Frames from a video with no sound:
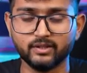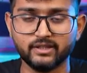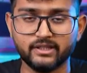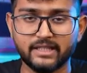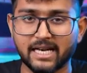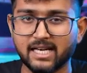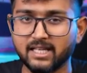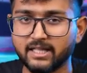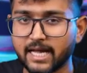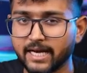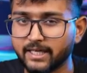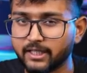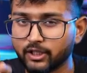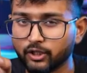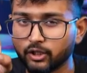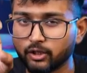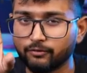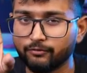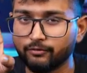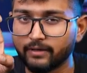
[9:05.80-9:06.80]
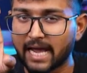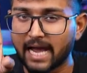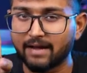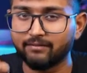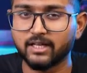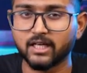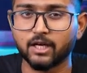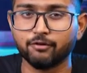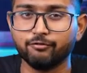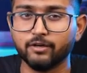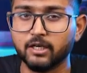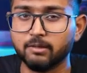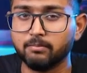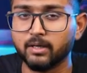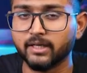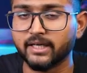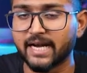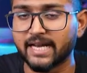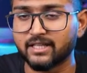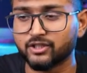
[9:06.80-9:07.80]
tell that, we have like a film
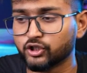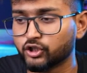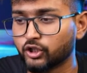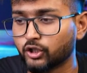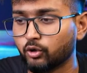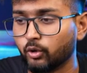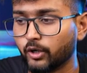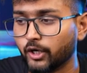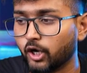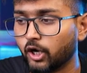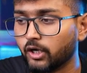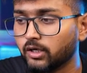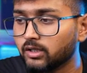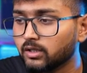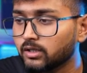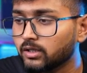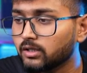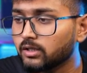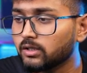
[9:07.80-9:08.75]
and transition going on.